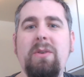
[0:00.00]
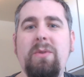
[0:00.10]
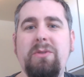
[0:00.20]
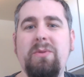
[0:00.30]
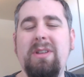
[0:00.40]

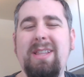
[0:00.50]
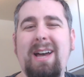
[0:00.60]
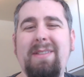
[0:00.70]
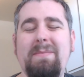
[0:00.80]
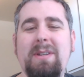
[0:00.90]
which will
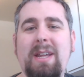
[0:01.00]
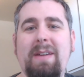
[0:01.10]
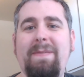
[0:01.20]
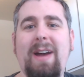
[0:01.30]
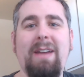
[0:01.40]
allow them to take
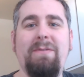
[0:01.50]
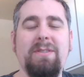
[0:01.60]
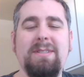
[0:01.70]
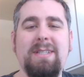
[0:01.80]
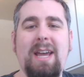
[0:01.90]
a five
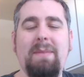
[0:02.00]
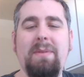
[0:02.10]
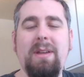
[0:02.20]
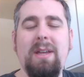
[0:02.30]
foot step.